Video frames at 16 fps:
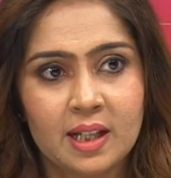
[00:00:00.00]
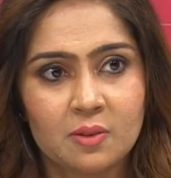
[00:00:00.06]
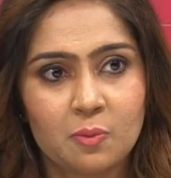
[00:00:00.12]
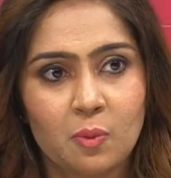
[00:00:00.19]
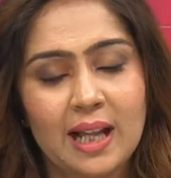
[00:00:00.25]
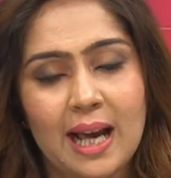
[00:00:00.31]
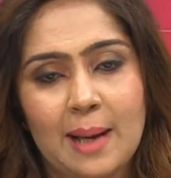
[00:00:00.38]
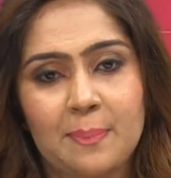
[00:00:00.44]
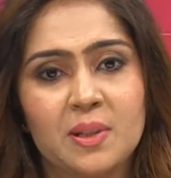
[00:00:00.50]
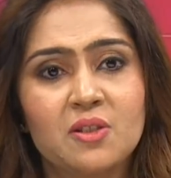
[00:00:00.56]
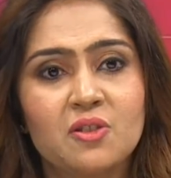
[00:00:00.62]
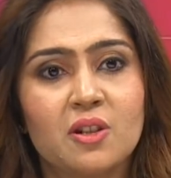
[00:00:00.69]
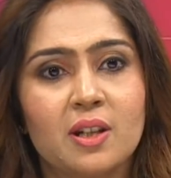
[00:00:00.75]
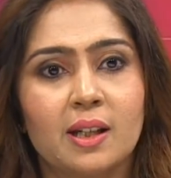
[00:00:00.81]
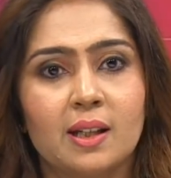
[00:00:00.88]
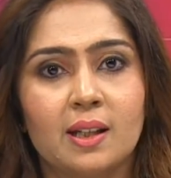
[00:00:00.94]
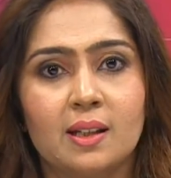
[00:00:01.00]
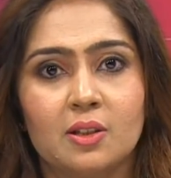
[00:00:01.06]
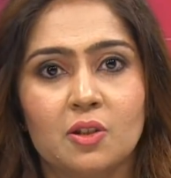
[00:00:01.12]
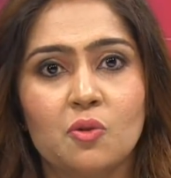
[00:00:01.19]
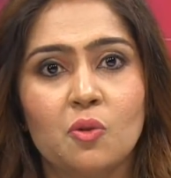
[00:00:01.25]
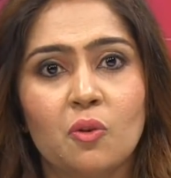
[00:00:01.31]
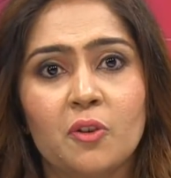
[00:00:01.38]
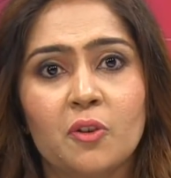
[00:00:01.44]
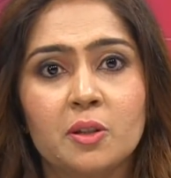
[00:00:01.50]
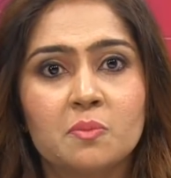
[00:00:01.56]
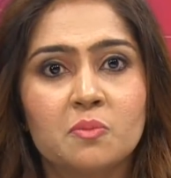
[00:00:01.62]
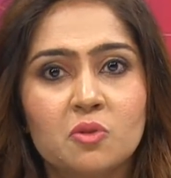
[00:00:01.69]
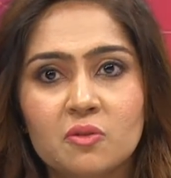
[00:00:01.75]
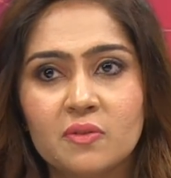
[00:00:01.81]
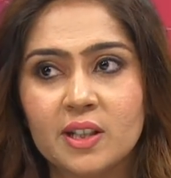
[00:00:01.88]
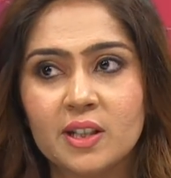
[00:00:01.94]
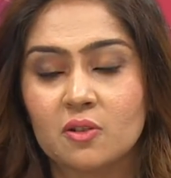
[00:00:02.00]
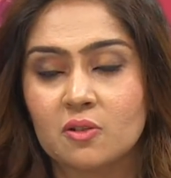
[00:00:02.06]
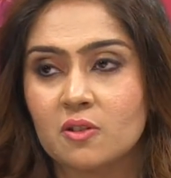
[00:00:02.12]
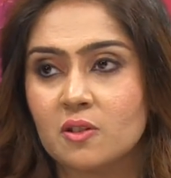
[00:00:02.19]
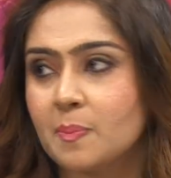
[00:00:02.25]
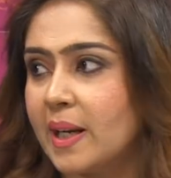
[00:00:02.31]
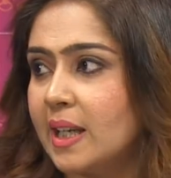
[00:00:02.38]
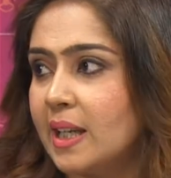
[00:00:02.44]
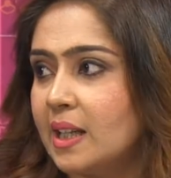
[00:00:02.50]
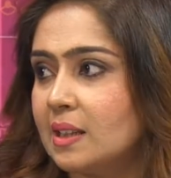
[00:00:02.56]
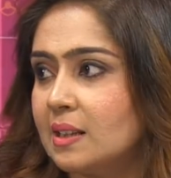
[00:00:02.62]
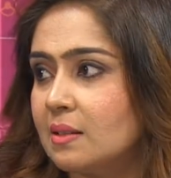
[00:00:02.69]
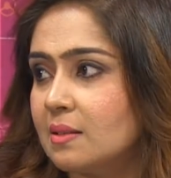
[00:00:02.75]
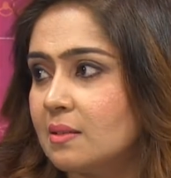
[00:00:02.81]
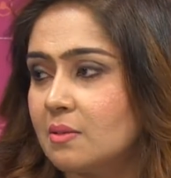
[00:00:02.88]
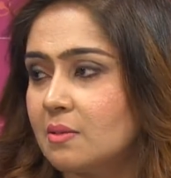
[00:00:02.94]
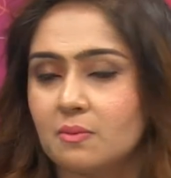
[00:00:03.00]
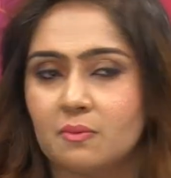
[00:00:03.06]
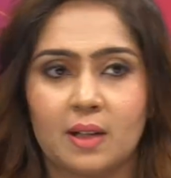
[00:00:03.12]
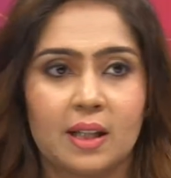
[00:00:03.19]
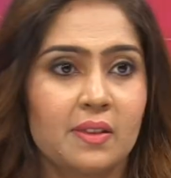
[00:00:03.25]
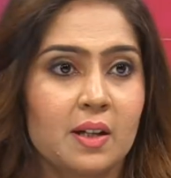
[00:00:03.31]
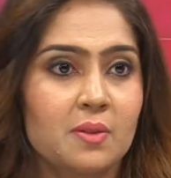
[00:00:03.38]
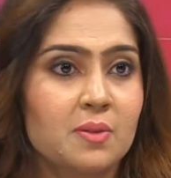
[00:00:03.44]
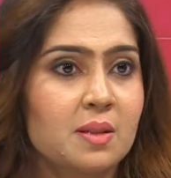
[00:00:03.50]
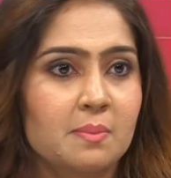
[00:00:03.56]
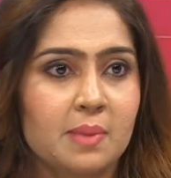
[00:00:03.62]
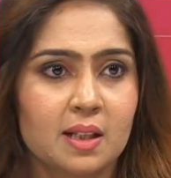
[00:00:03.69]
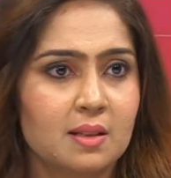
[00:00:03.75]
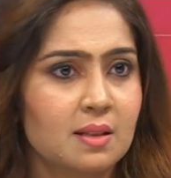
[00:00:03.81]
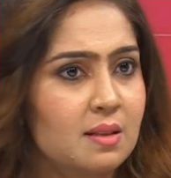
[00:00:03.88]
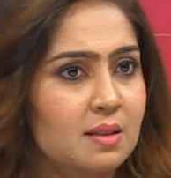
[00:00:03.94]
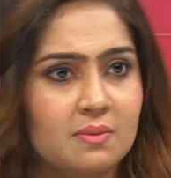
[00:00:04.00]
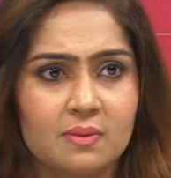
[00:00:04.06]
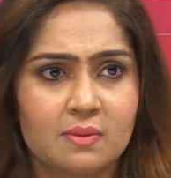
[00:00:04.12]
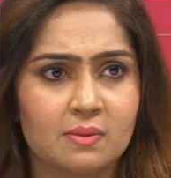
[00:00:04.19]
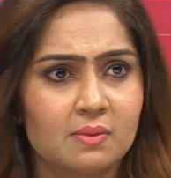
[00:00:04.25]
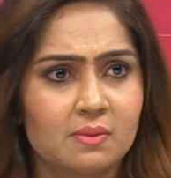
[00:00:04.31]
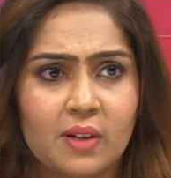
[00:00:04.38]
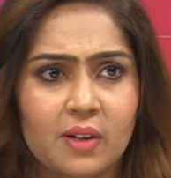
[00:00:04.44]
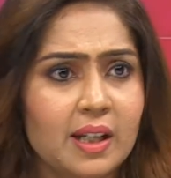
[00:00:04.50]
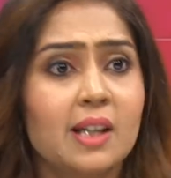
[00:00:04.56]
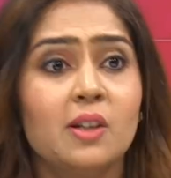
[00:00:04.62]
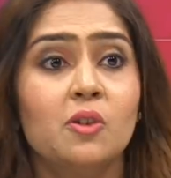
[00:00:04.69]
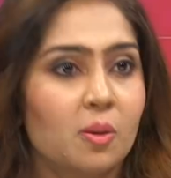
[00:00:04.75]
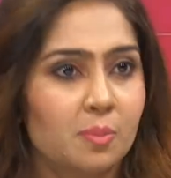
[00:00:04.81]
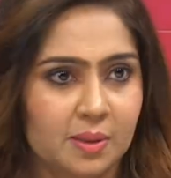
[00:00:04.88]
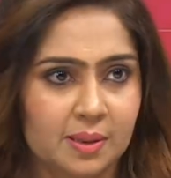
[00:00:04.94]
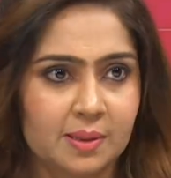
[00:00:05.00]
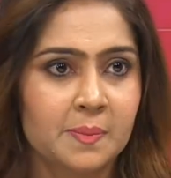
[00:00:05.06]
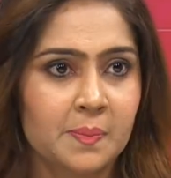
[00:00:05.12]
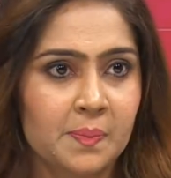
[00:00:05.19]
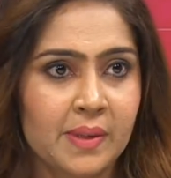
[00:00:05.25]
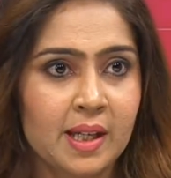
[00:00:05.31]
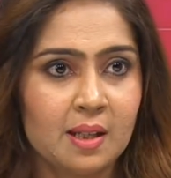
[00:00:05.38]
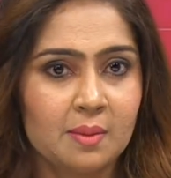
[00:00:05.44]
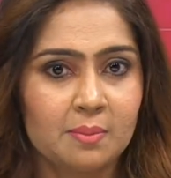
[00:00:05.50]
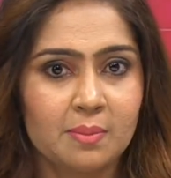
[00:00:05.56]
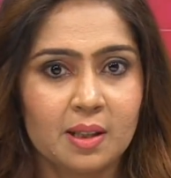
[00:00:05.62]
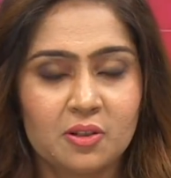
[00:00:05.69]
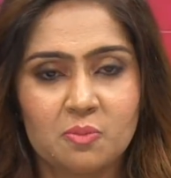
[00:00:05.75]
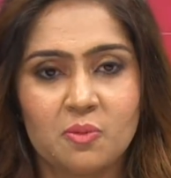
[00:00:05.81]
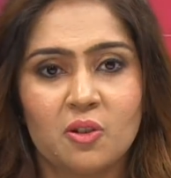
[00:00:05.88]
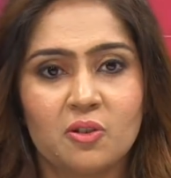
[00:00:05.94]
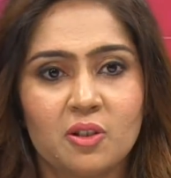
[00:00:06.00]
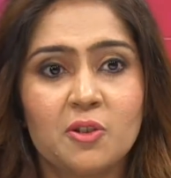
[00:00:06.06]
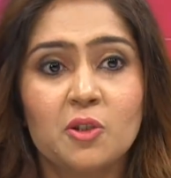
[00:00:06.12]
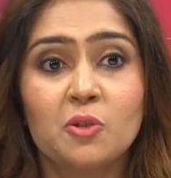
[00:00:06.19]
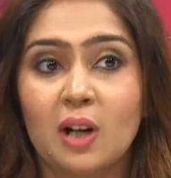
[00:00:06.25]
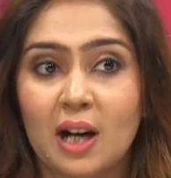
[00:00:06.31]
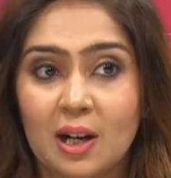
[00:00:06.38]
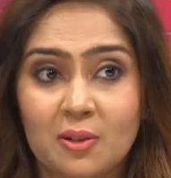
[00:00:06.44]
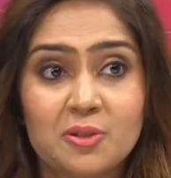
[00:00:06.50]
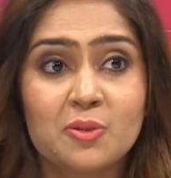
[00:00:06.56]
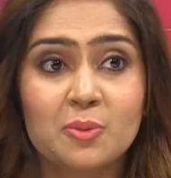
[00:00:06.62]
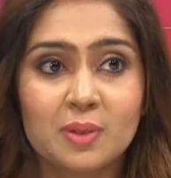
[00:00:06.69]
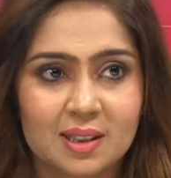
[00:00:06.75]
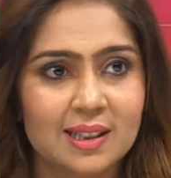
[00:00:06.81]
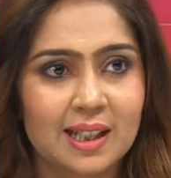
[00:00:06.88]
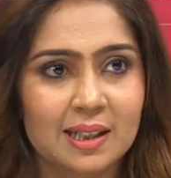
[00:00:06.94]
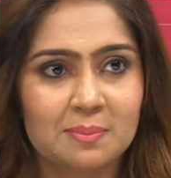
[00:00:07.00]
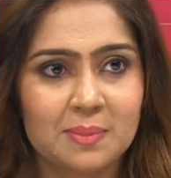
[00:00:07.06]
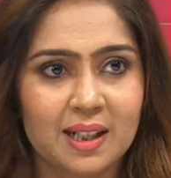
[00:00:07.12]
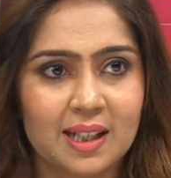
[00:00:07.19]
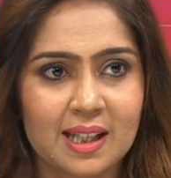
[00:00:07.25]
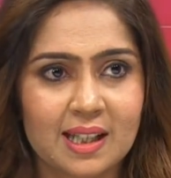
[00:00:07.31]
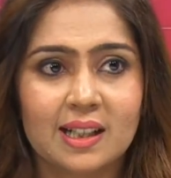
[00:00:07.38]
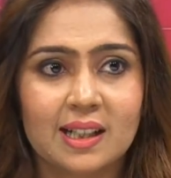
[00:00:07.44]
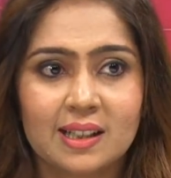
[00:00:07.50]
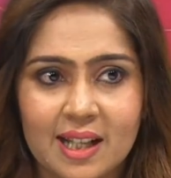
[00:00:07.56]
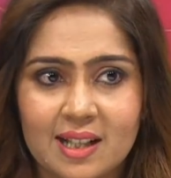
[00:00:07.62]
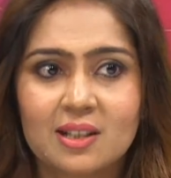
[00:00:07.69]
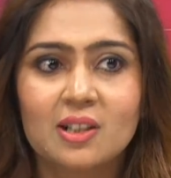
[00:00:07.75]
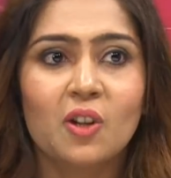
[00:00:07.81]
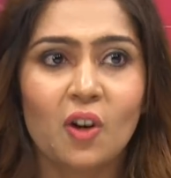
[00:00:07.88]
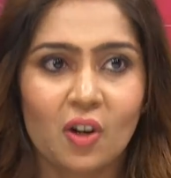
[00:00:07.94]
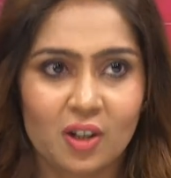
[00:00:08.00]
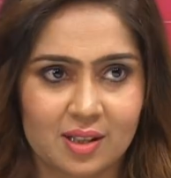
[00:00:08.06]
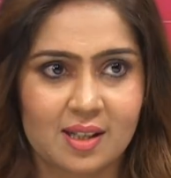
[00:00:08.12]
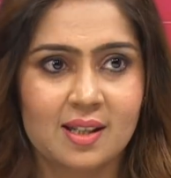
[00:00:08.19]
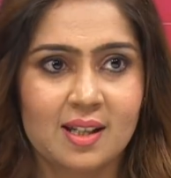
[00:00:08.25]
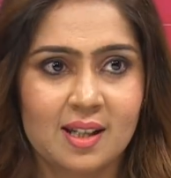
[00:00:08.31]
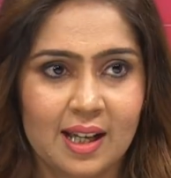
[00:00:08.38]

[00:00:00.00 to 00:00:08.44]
What happens today, you go for a movie also, spending $1,000 is very normal. But tomorrow if you go out to earn that money, it takes a lot.